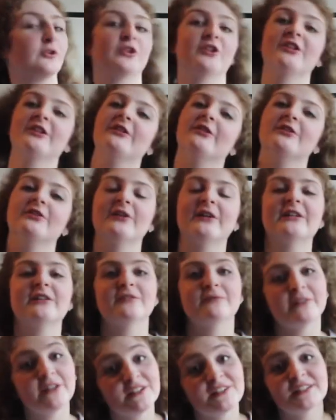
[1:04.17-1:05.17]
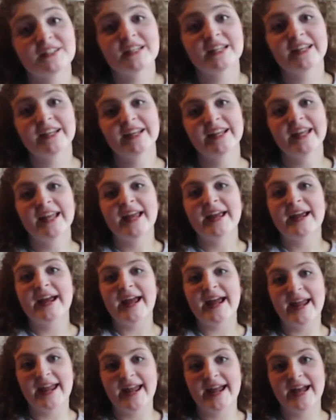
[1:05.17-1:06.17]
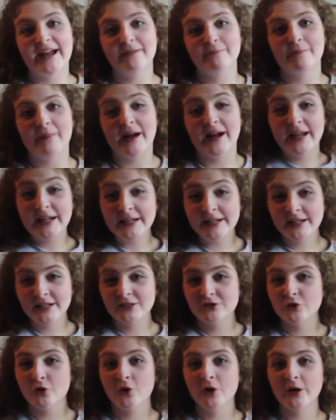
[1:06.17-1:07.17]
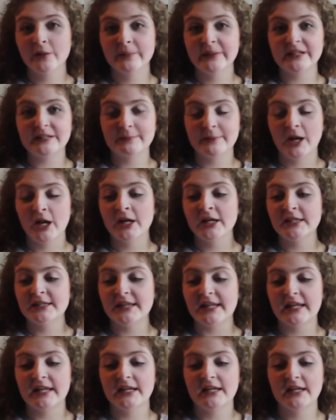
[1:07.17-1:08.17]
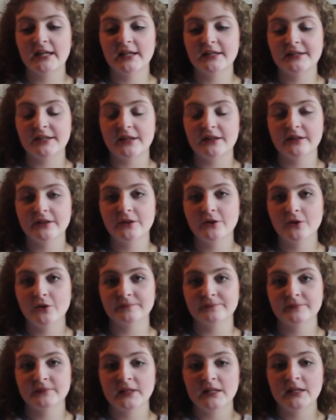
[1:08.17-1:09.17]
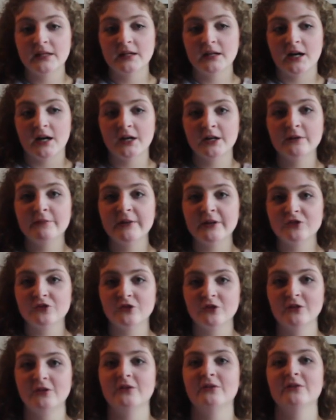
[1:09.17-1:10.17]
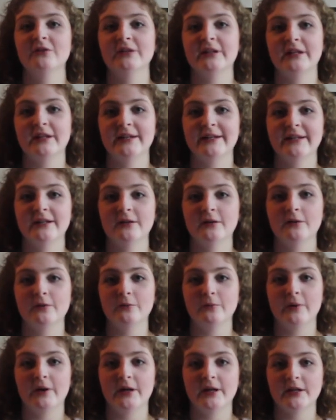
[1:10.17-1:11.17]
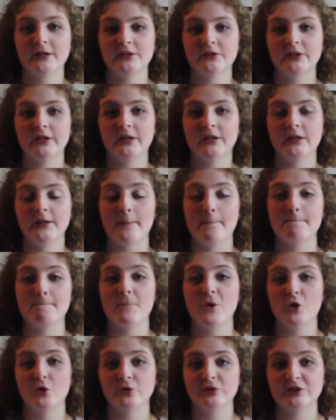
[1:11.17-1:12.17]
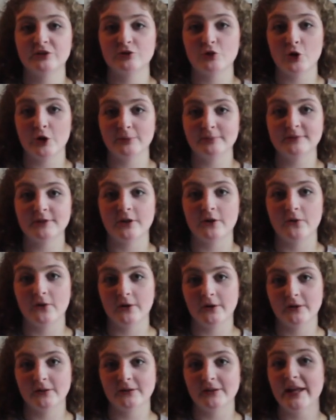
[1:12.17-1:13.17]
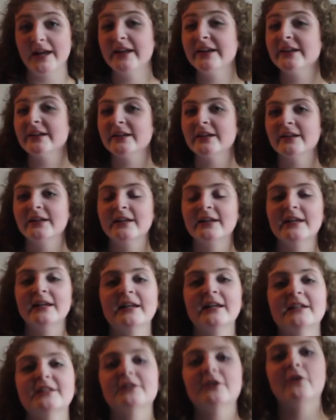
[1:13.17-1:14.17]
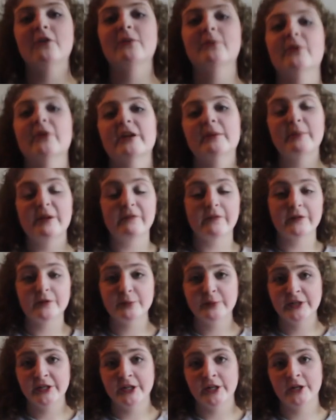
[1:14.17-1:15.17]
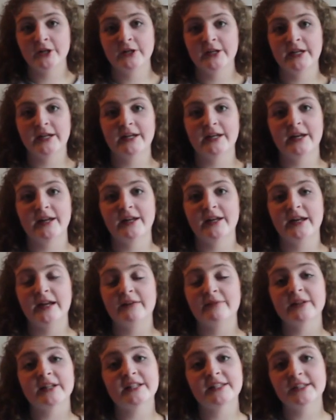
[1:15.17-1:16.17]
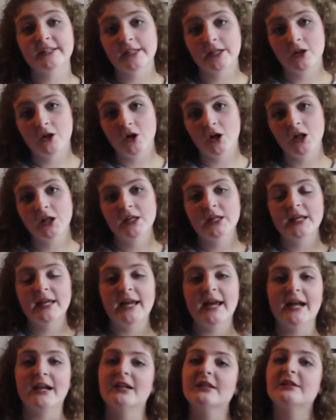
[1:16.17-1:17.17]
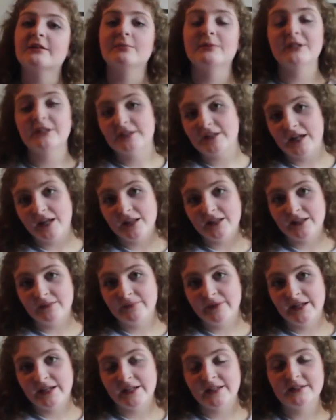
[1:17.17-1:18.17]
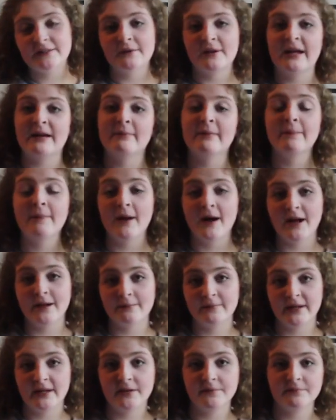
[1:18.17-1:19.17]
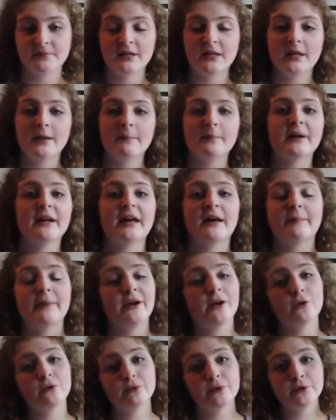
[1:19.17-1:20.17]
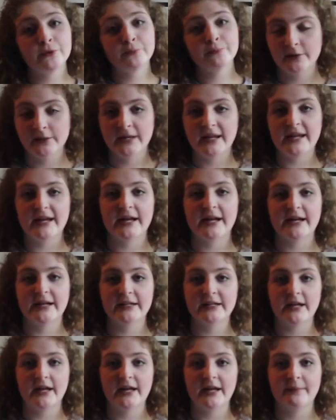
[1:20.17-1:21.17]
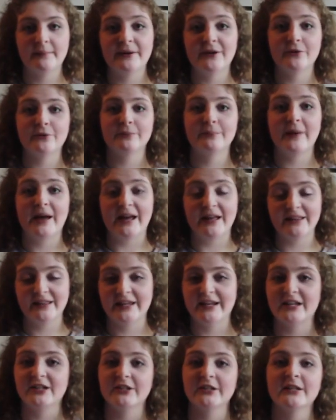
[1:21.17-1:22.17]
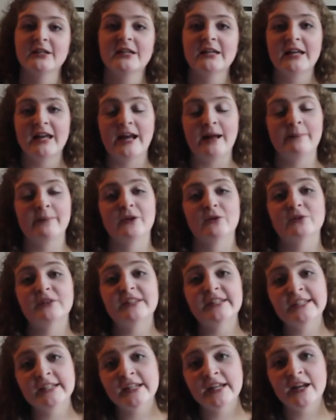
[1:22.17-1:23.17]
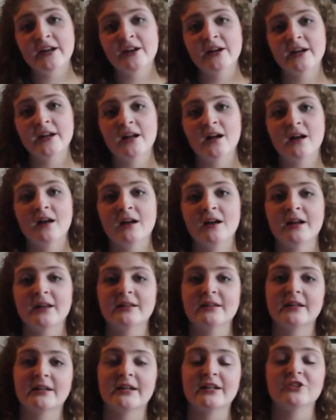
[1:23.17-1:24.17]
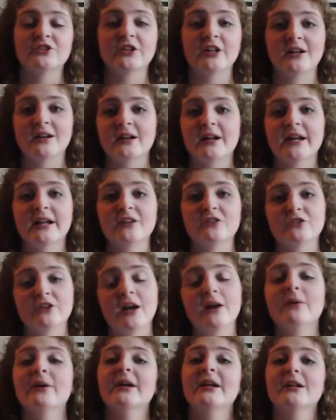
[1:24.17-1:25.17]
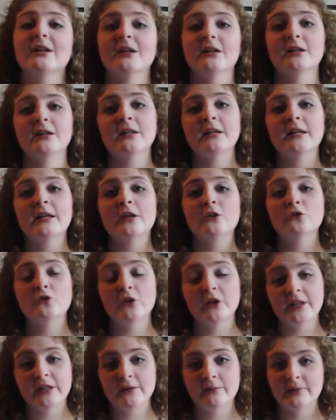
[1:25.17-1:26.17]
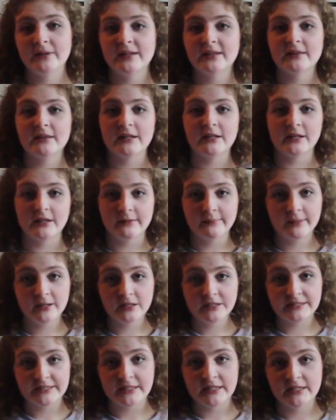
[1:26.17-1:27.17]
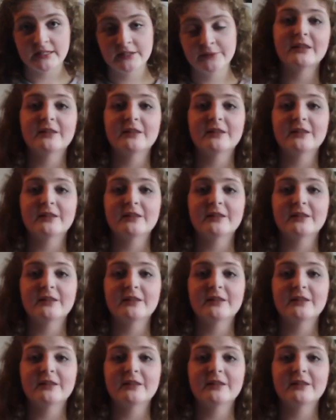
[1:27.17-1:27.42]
Northern Illinois University. And my dorm experience is a little unconventional than what most dorms are like. So I'm going in my freshman year and I have a single and it's suite style living. So I have a pod mate, but I have my own room and I have my own bat. Like I have my own sink area and then I share a shower and a toilet with another person.